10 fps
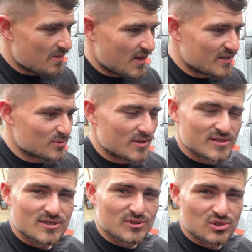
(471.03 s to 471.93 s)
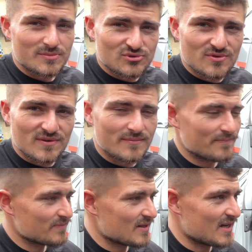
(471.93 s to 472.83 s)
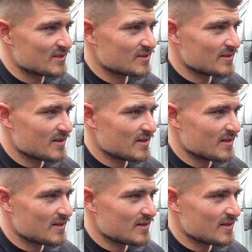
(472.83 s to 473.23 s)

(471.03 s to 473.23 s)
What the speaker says: that is where this car should be driven, as